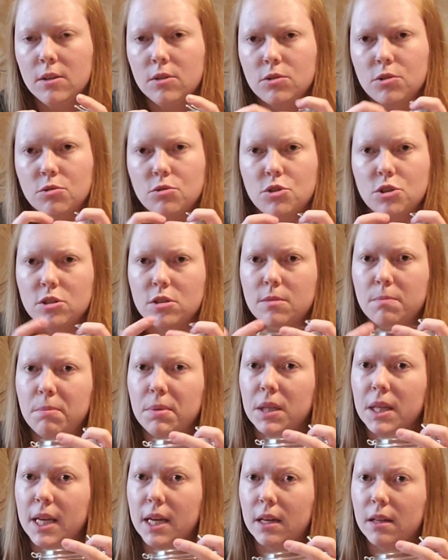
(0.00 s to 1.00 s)
So just
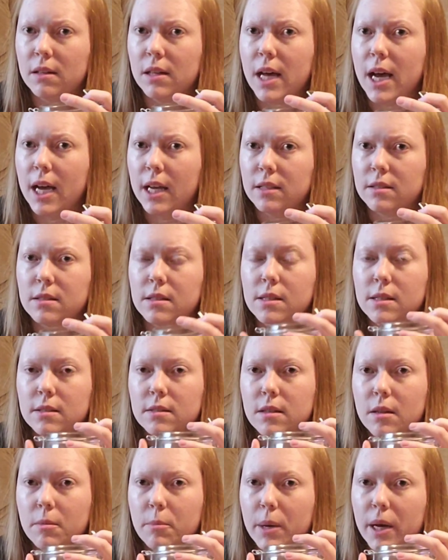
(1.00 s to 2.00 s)
plain glass
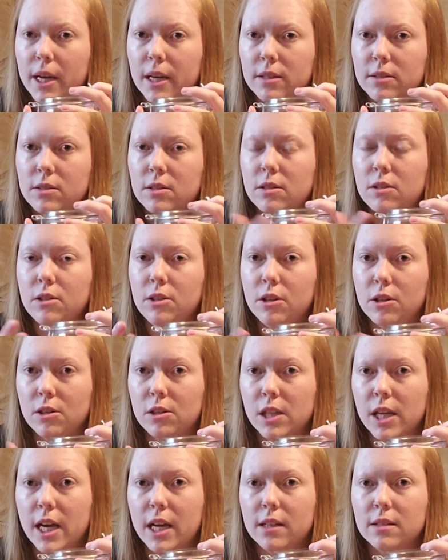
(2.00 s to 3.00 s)
is the best. Clear
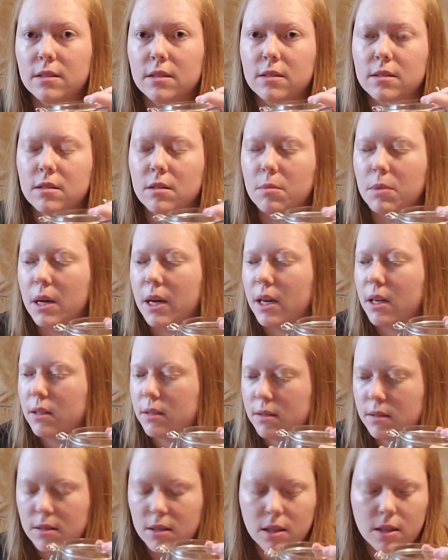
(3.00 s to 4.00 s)
glass is the
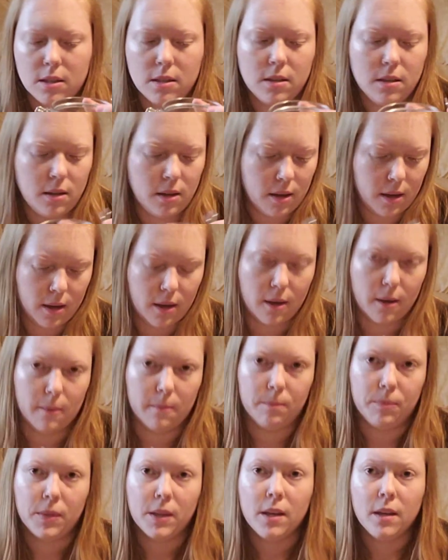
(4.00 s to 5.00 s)
best.
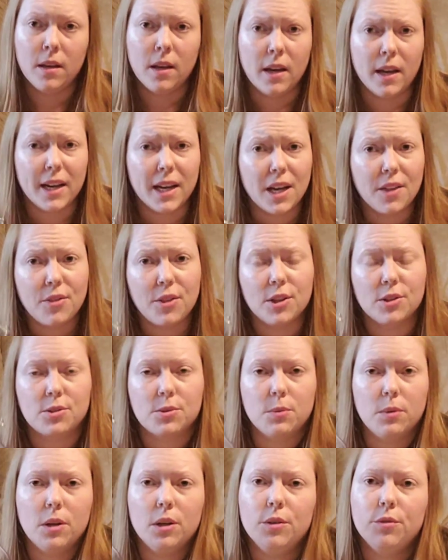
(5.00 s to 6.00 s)
I got
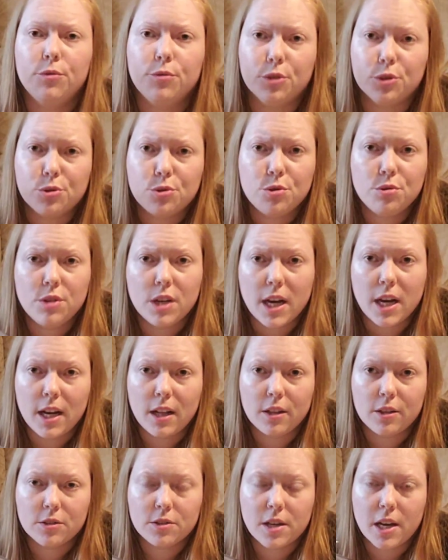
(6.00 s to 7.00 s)
this one for
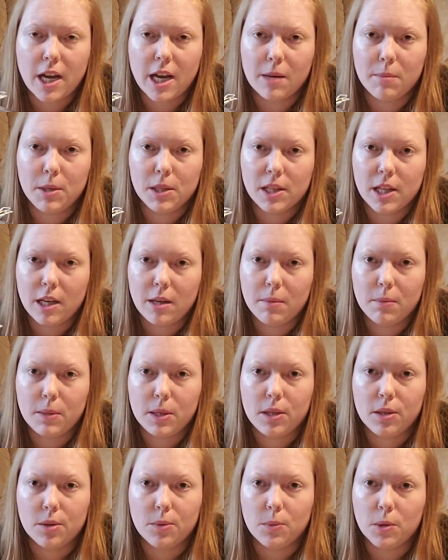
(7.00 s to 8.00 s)
$2 at Hobby
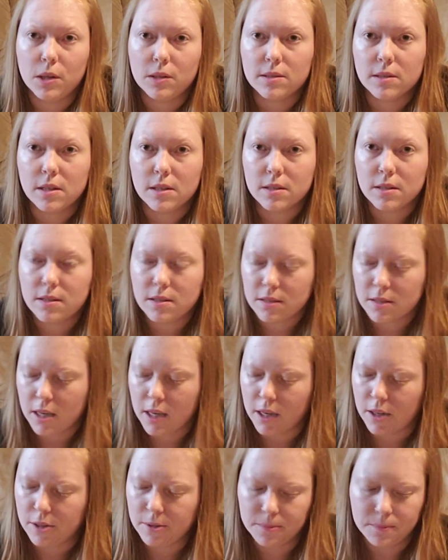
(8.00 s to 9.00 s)
Lobby. It was on
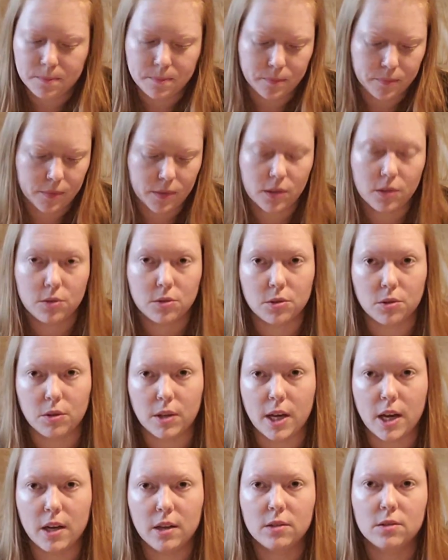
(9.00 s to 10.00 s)
sale. So
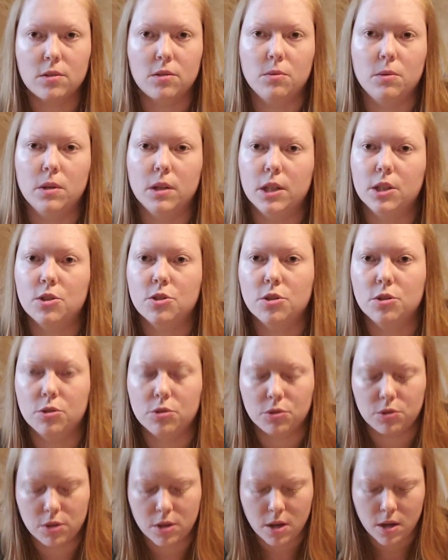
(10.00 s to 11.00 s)
that is the one I
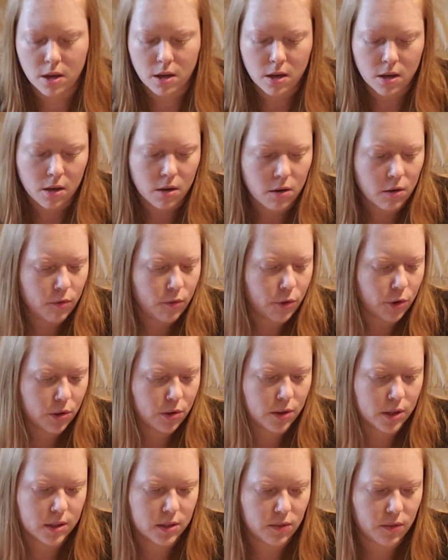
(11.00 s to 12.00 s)
chose for
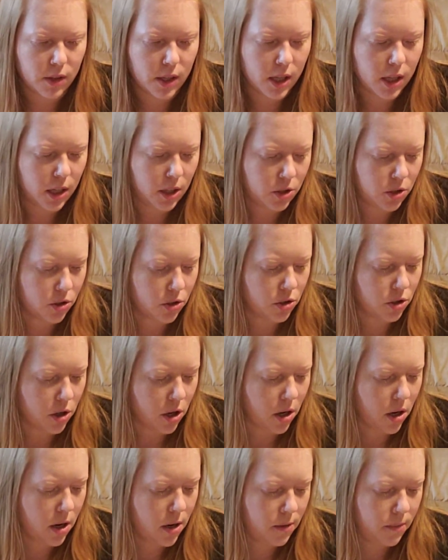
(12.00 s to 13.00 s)
this vacation
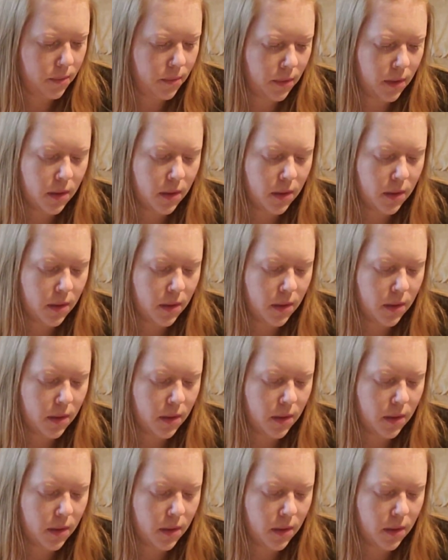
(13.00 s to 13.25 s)
jar.